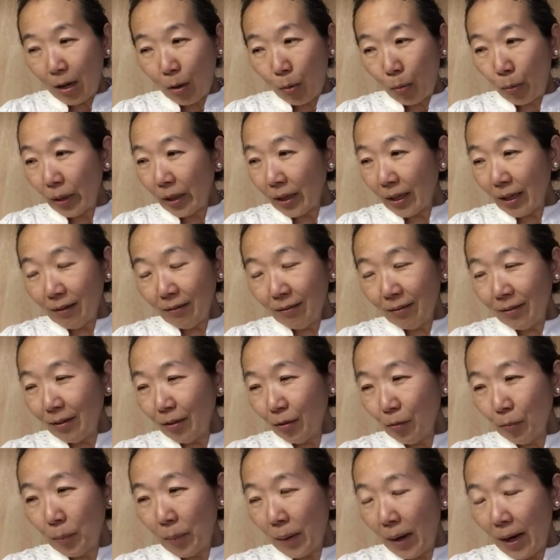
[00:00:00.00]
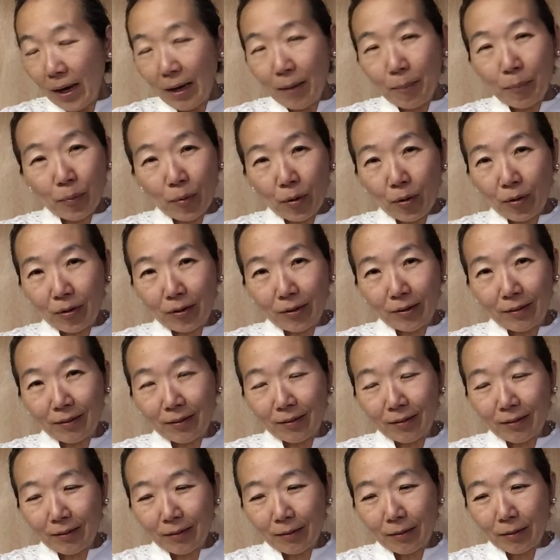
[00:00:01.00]
We can still buy
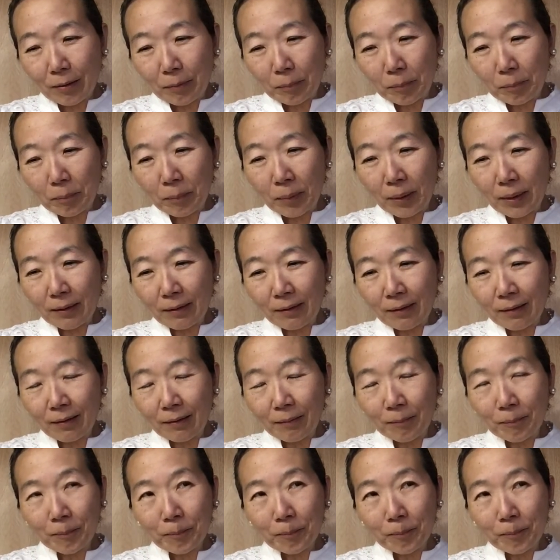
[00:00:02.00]
products, but